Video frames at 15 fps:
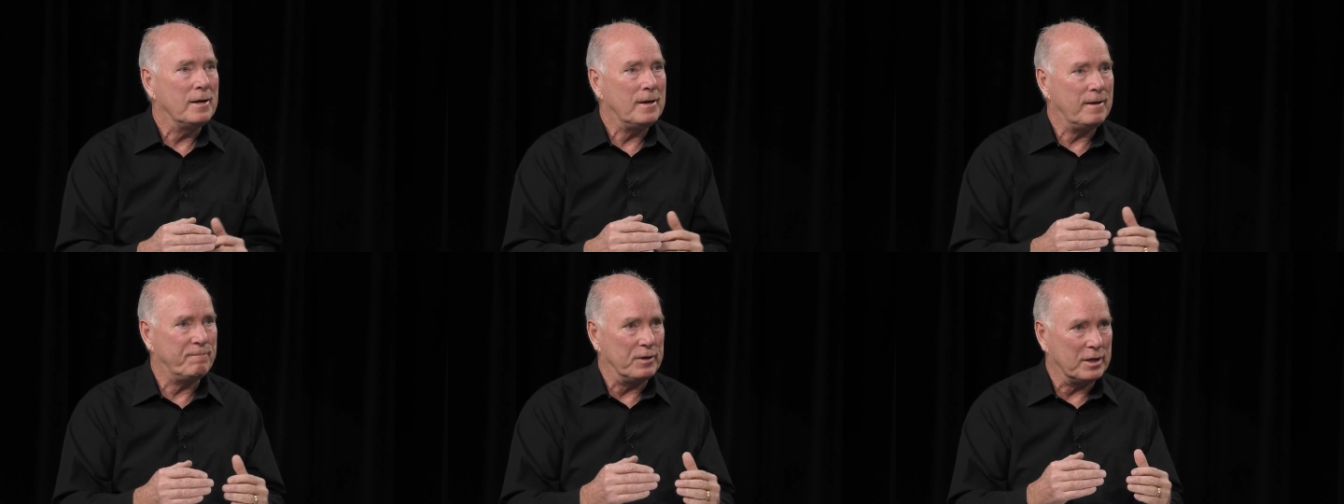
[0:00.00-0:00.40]

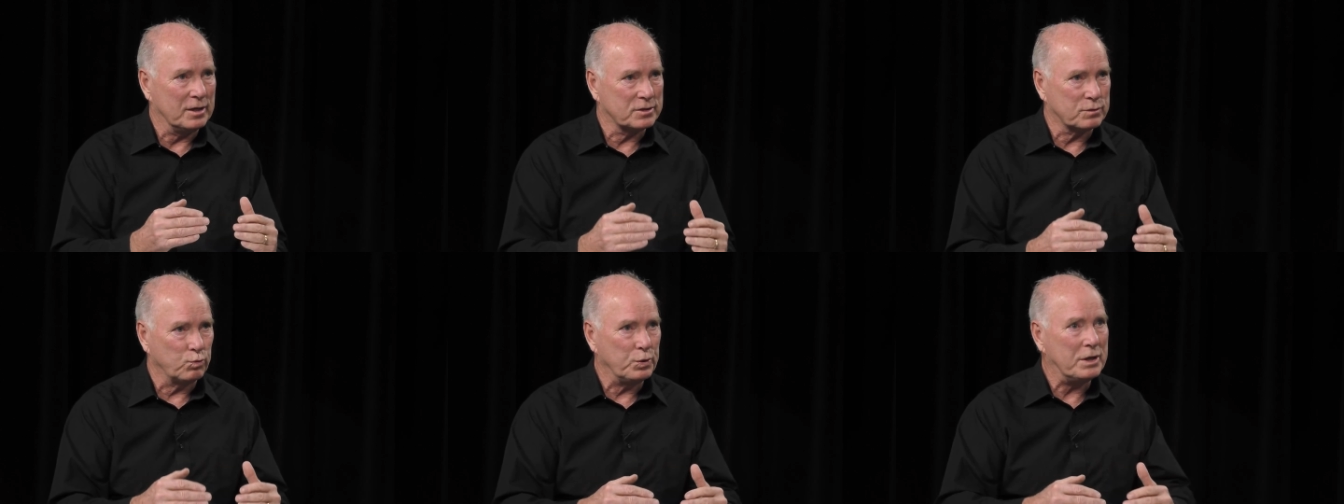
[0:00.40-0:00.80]
if it
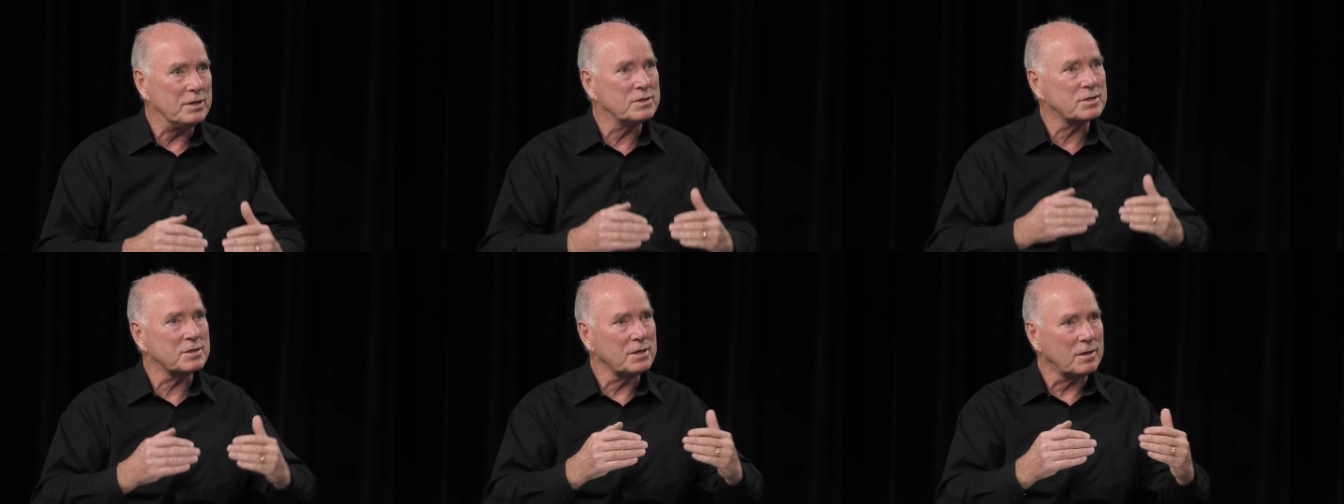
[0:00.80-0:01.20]
gets
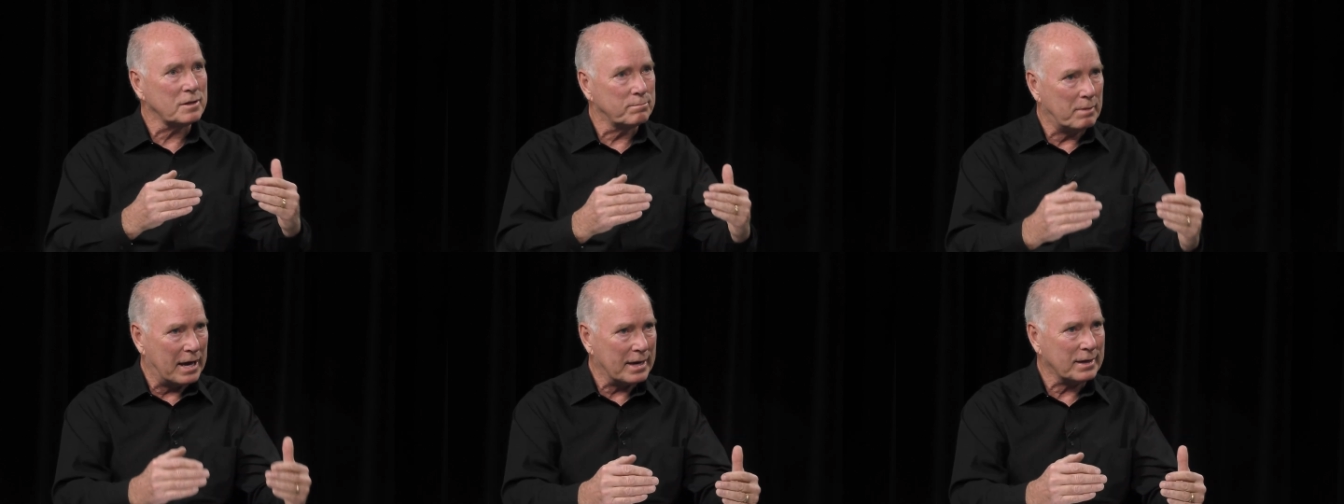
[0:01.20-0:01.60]

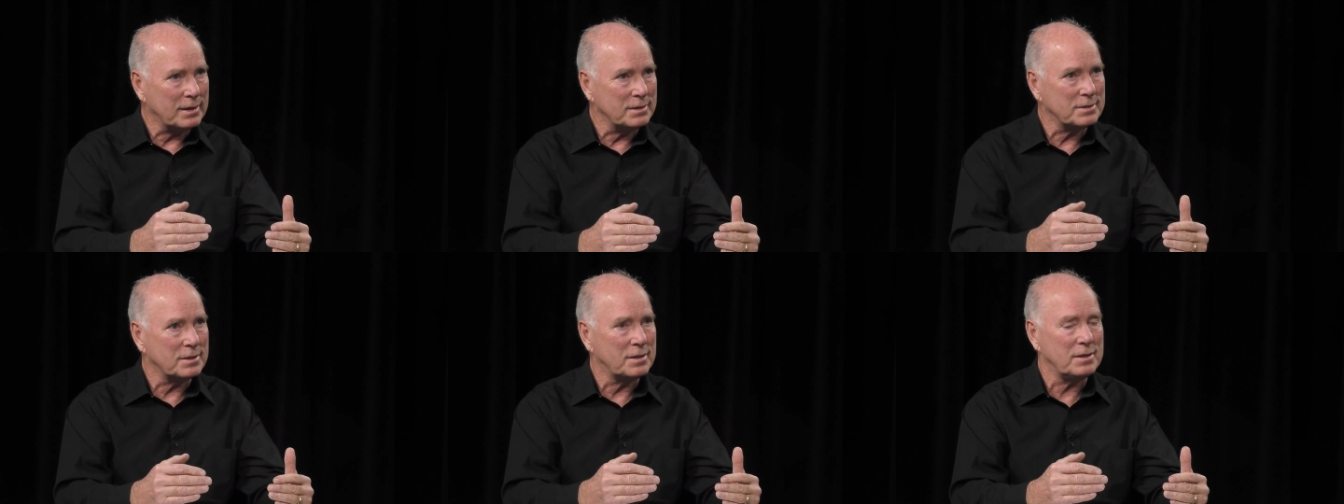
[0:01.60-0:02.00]
reinstilled back
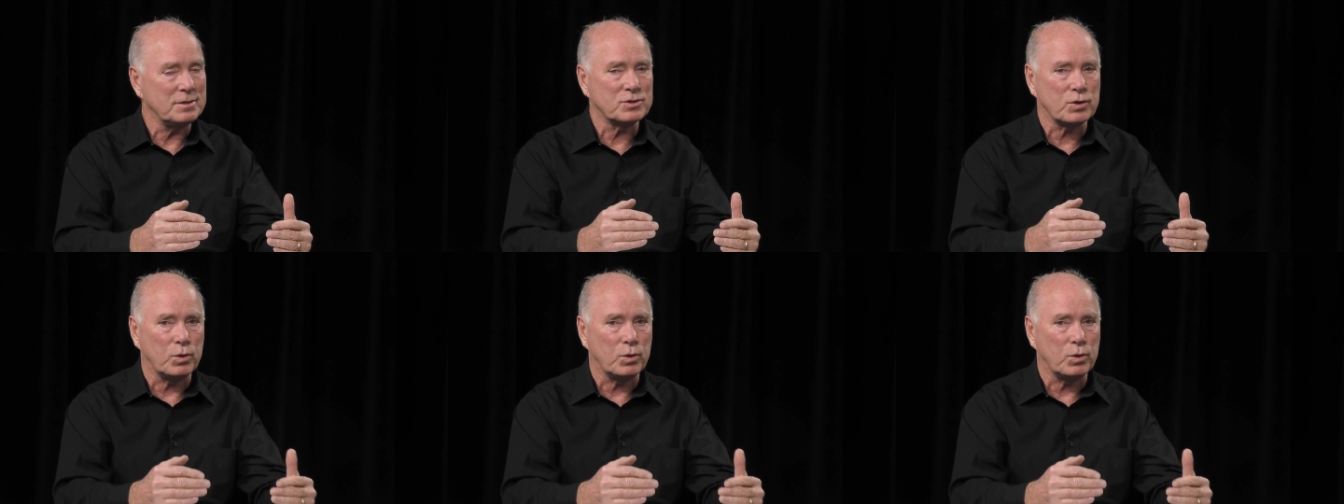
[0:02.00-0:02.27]
into these